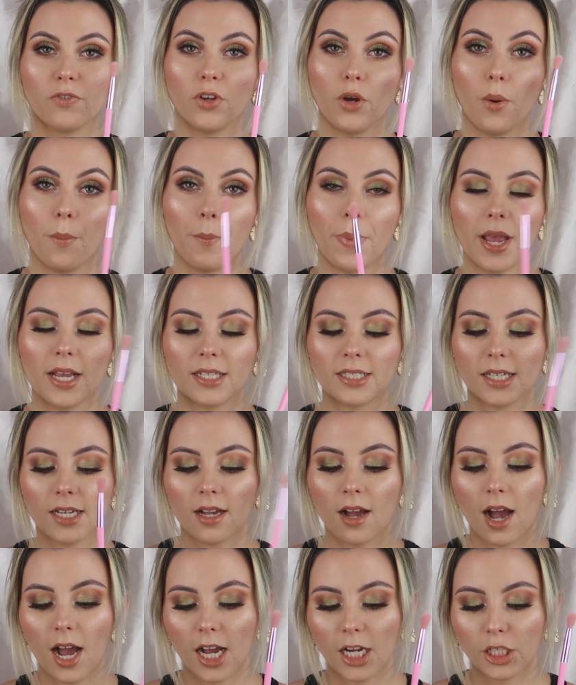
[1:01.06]
for your
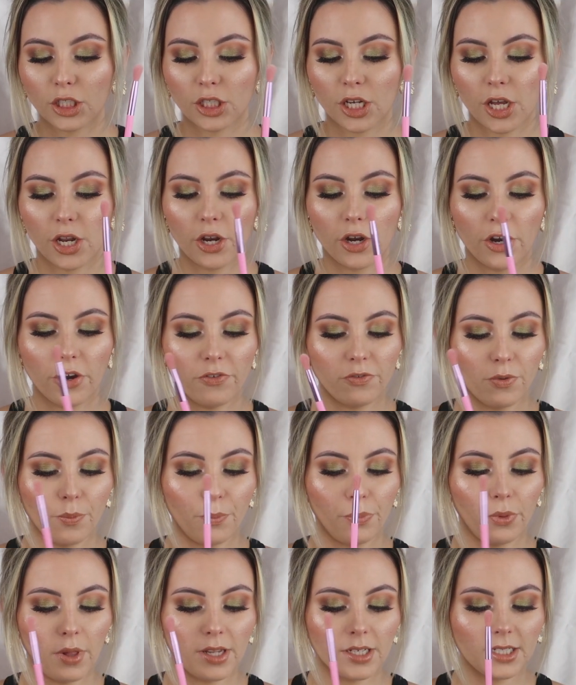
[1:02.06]
basic eyeshadow, for
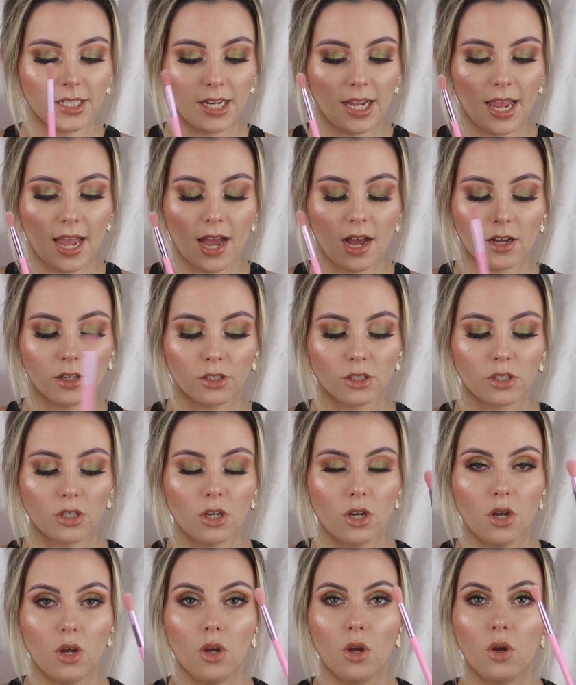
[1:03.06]
blending out
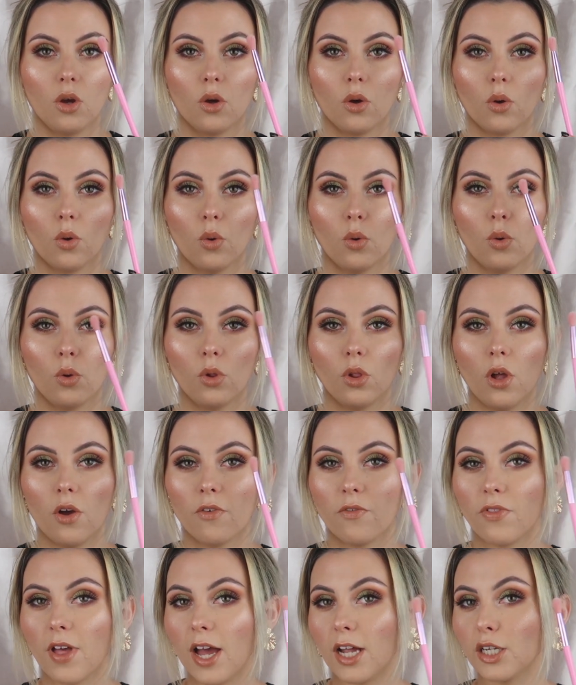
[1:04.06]
all
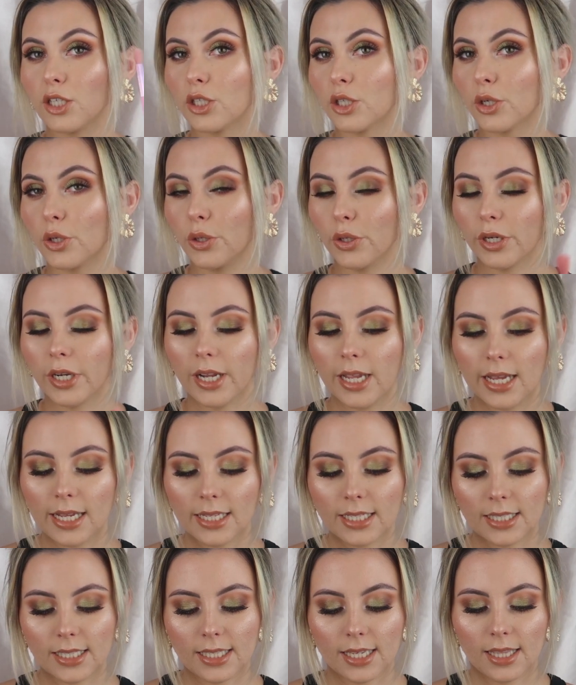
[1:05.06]
of that
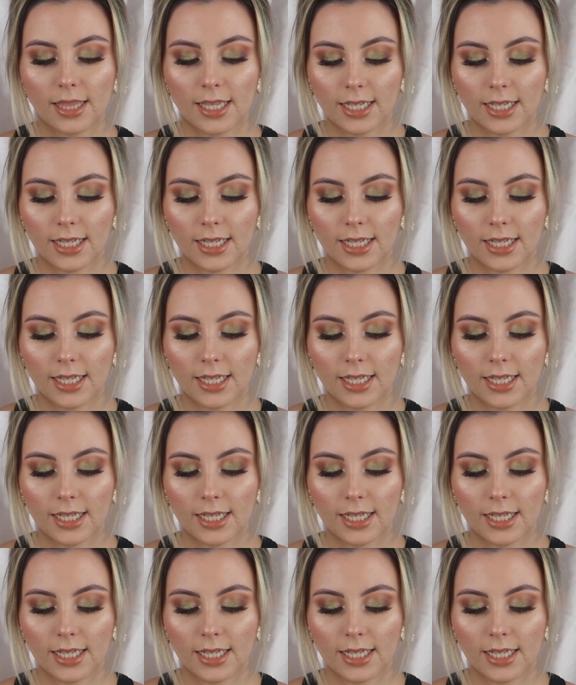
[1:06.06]
goodness.